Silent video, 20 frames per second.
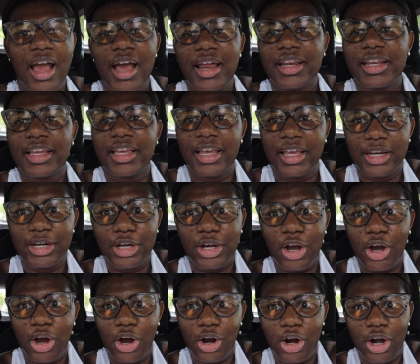I had to get in the
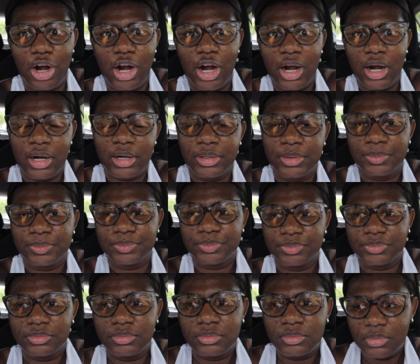car
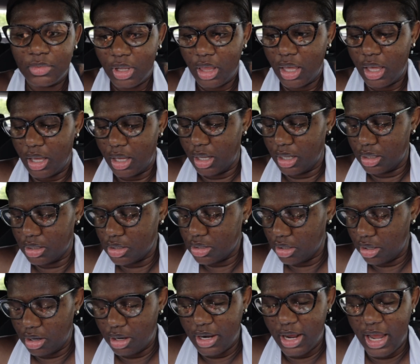and
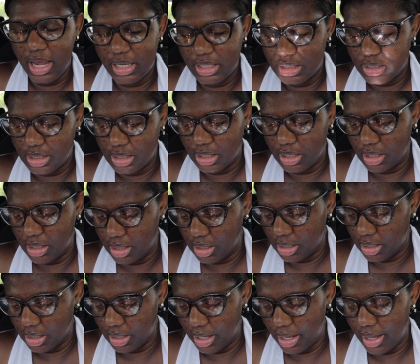turn on the AC
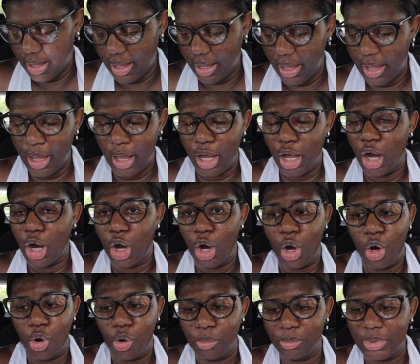and go
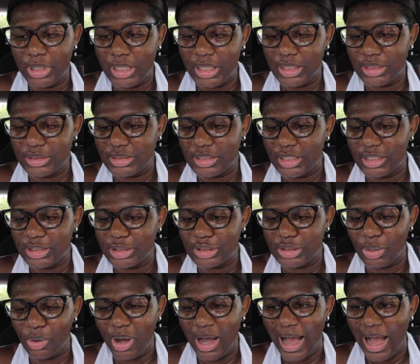home because it's
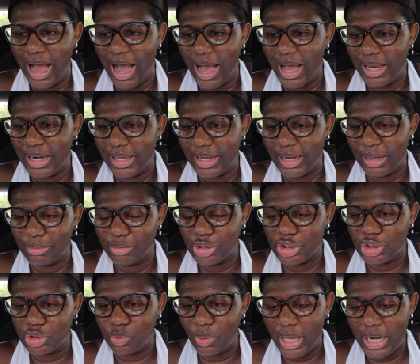so hot, like I'm
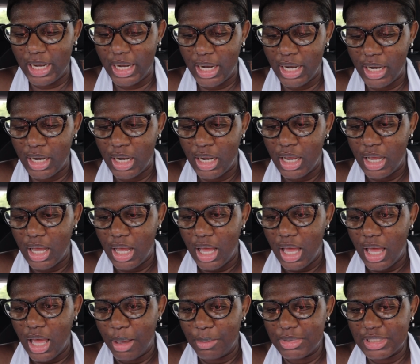sweating.
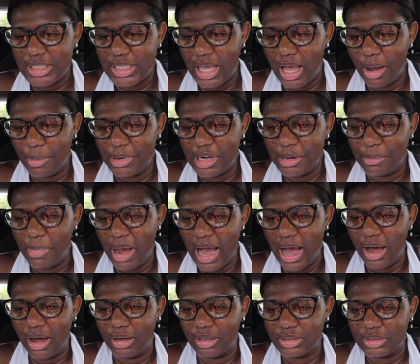Let me see how many
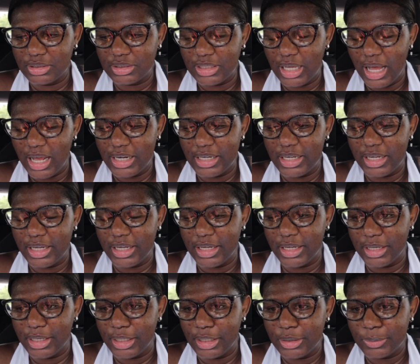miles I
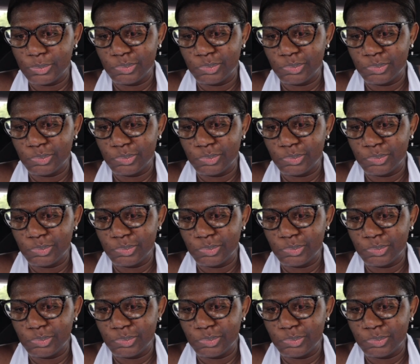did.